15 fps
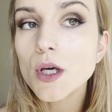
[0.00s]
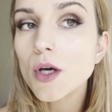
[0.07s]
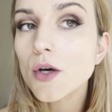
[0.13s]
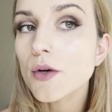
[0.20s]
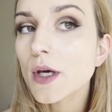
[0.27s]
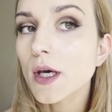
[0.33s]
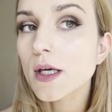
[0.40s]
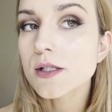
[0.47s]

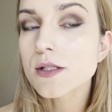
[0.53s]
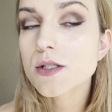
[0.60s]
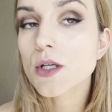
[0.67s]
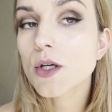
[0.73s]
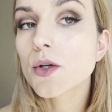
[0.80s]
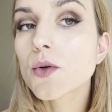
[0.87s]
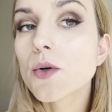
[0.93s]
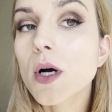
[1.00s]
Okay,
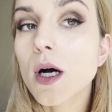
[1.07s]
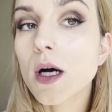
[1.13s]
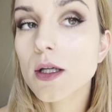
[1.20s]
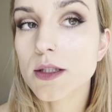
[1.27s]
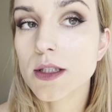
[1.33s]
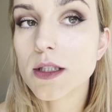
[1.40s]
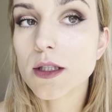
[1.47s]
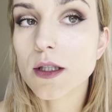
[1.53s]
so
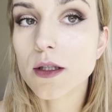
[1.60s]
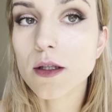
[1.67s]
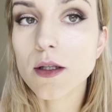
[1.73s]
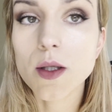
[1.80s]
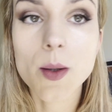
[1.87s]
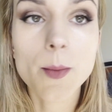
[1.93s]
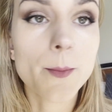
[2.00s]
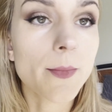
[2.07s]
all in
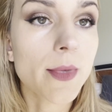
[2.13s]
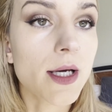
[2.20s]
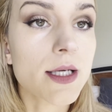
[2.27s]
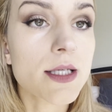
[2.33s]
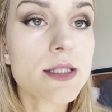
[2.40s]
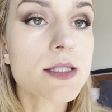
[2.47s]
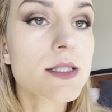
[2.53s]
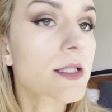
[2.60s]
all,
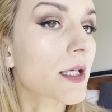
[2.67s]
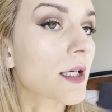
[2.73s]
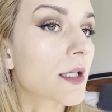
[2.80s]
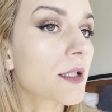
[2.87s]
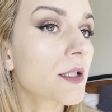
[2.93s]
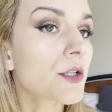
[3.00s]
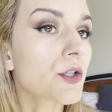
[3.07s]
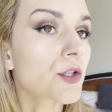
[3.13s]
my
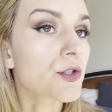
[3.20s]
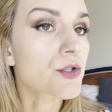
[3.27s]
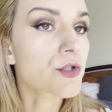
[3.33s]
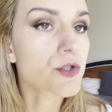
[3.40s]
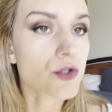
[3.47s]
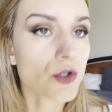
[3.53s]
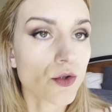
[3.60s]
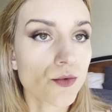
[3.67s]
skin looks
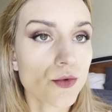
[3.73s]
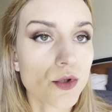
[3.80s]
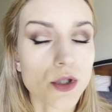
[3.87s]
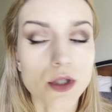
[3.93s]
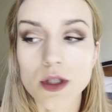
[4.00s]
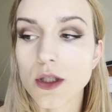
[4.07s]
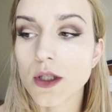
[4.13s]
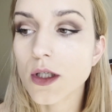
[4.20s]
so
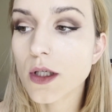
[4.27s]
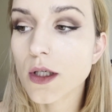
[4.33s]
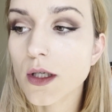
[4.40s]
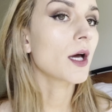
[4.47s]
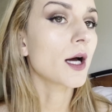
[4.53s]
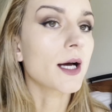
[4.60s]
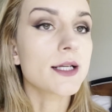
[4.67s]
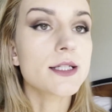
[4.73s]
good.
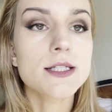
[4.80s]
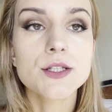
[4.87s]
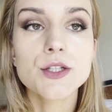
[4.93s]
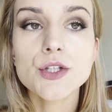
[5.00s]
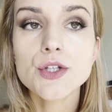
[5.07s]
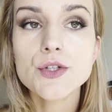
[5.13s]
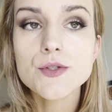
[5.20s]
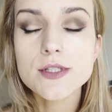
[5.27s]
I
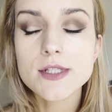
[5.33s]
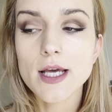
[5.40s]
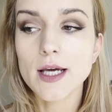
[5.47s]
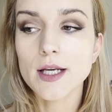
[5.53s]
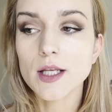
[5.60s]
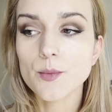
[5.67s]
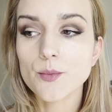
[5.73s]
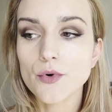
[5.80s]
didn't use
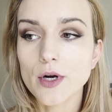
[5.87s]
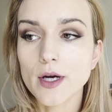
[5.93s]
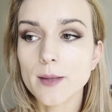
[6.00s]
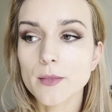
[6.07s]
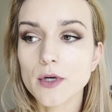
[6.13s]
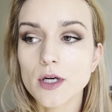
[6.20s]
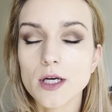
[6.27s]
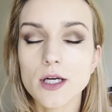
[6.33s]
any
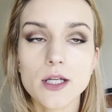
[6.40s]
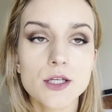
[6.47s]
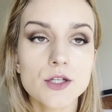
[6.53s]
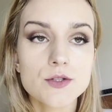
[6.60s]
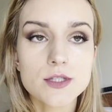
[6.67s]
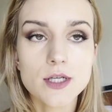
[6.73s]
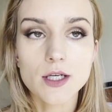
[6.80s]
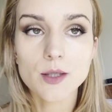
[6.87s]
primer, I didn't
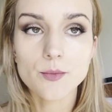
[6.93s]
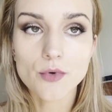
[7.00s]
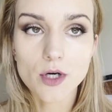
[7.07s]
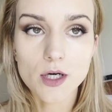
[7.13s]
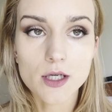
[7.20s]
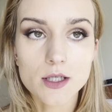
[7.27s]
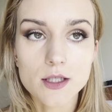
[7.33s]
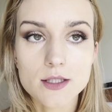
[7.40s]
use any
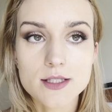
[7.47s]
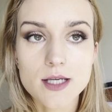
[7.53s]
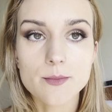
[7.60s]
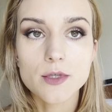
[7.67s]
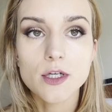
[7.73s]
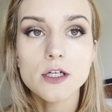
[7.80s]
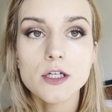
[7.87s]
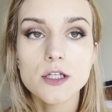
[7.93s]
products, I'm
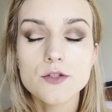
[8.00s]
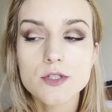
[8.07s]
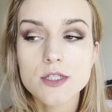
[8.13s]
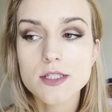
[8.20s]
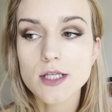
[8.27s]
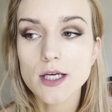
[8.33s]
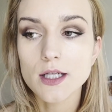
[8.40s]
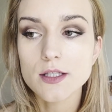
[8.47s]
not gonna use a
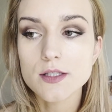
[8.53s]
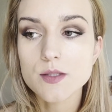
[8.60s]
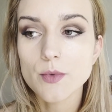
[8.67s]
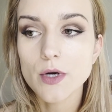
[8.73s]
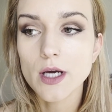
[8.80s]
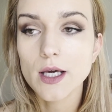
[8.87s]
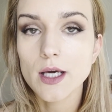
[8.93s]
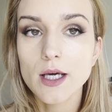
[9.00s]
setting
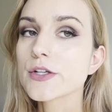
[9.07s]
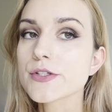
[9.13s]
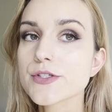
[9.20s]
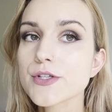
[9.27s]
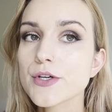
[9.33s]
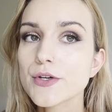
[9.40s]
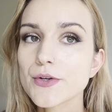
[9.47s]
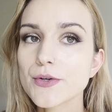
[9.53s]
spray.
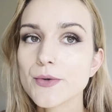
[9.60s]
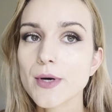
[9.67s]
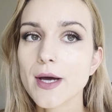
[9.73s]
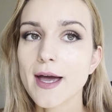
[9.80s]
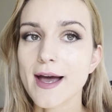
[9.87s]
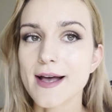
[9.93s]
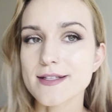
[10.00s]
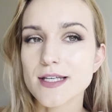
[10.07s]
Also,
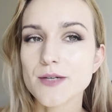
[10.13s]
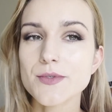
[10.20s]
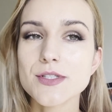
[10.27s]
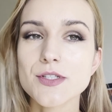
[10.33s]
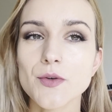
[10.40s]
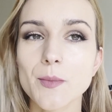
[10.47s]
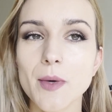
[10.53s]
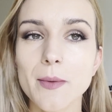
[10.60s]
as I was
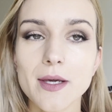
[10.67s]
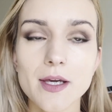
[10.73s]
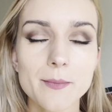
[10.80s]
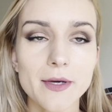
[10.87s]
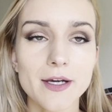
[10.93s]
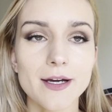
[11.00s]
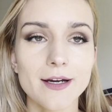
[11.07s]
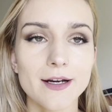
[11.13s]
doing my makeup,
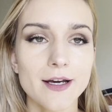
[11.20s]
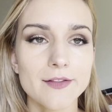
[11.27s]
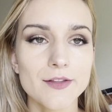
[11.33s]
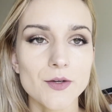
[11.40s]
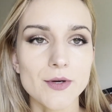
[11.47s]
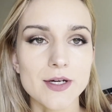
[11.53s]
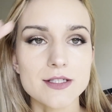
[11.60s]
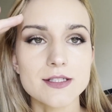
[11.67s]
I kind of had the
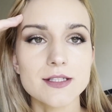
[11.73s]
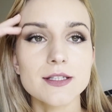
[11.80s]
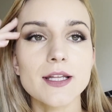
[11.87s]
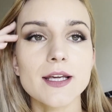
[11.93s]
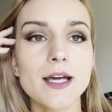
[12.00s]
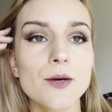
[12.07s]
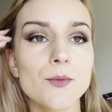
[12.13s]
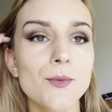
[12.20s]
question,
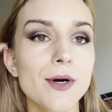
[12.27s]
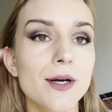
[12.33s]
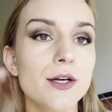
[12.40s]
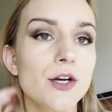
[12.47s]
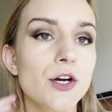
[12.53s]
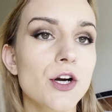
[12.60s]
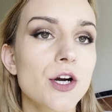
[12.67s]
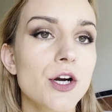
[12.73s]
like, I
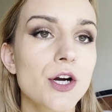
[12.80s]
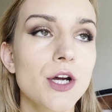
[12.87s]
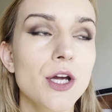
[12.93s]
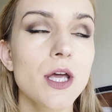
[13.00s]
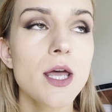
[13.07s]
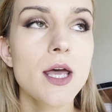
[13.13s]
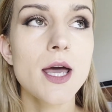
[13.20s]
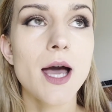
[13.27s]
wonder
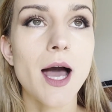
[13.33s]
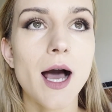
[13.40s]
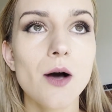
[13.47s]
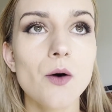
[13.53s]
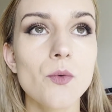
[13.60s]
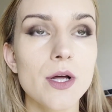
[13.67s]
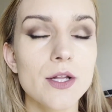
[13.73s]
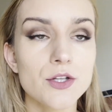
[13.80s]

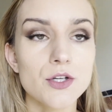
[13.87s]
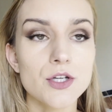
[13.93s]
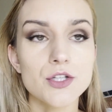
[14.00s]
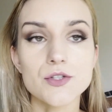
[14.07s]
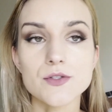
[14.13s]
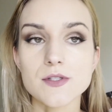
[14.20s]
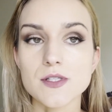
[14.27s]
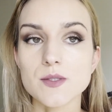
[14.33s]
how well you could
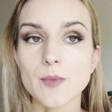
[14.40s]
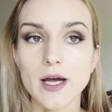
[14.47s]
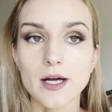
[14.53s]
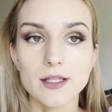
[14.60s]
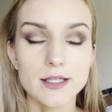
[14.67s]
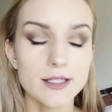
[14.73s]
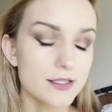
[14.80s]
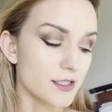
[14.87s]
use this
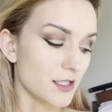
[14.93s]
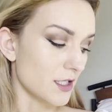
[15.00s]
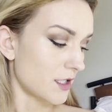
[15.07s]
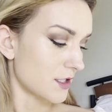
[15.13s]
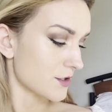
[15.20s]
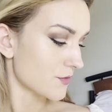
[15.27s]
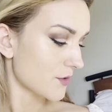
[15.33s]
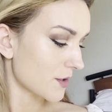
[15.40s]
palette to
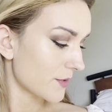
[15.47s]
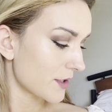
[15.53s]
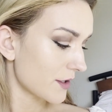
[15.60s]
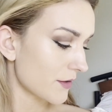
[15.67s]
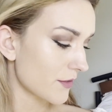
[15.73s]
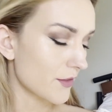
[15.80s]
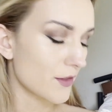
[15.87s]
contour with.